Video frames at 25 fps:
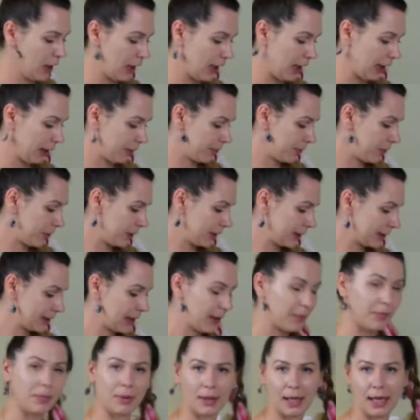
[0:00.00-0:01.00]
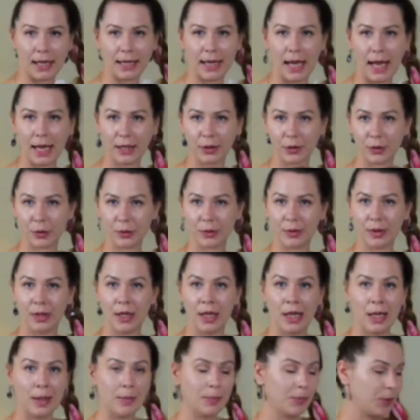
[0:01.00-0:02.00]
Like for example, I could
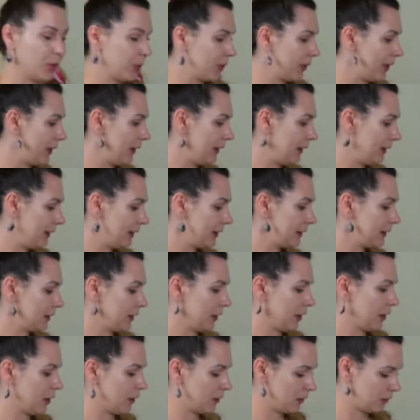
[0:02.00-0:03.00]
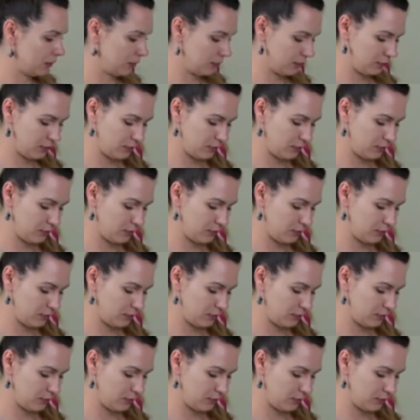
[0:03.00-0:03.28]
put this, you know,